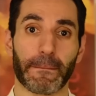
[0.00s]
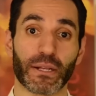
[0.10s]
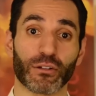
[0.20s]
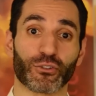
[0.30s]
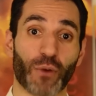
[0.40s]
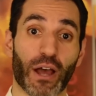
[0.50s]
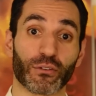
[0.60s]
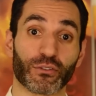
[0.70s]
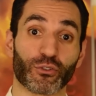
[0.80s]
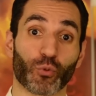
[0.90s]
built
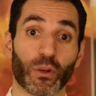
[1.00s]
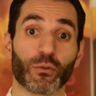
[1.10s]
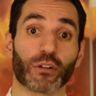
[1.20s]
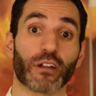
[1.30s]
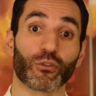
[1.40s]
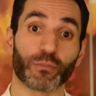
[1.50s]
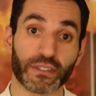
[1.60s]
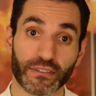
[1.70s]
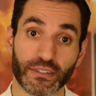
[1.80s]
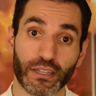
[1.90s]
around 2100
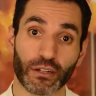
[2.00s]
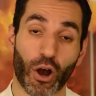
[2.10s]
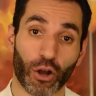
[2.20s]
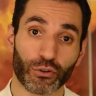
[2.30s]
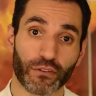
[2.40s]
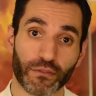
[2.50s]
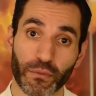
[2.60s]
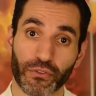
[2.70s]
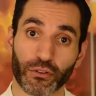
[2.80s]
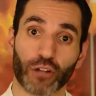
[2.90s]
BC in honor of the
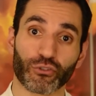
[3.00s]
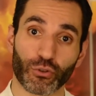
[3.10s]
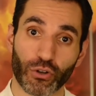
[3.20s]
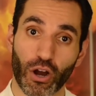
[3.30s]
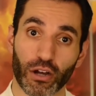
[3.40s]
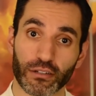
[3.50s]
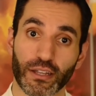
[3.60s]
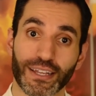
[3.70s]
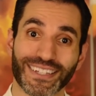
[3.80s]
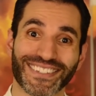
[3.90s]
mythological
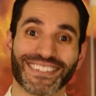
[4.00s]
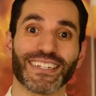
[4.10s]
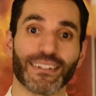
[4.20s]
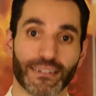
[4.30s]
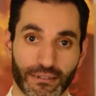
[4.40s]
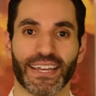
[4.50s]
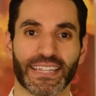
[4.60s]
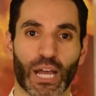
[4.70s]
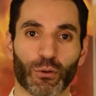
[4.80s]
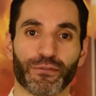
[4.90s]
god Sin.
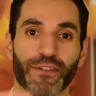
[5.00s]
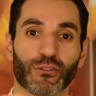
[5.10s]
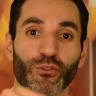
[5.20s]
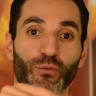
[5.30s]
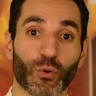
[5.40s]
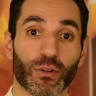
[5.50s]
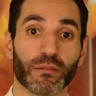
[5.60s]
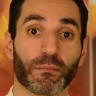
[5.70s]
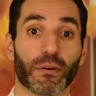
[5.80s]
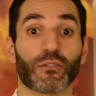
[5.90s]
Now it fell to
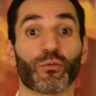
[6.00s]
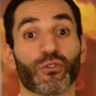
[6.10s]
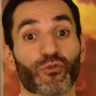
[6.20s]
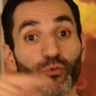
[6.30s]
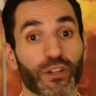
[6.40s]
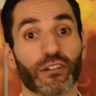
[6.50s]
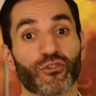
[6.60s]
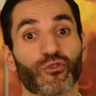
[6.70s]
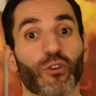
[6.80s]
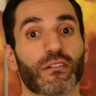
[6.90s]
ruin but was
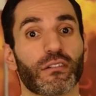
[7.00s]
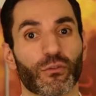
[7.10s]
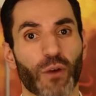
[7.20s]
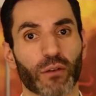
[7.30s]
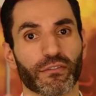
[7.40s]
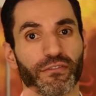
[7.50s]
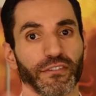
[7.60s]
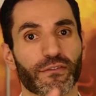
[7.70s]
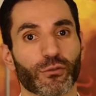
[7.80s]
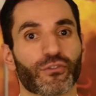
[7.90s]
reconstructed around the
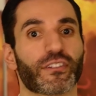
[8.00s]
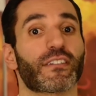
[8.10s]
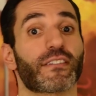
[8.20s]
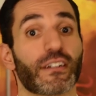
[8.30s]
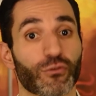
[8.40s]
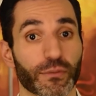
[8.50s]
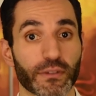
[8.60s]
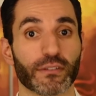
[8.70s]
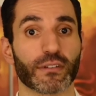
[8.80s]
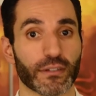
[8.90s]
5th or 6th century
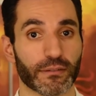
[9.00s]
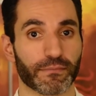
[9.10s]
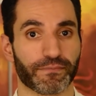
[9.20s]
BC.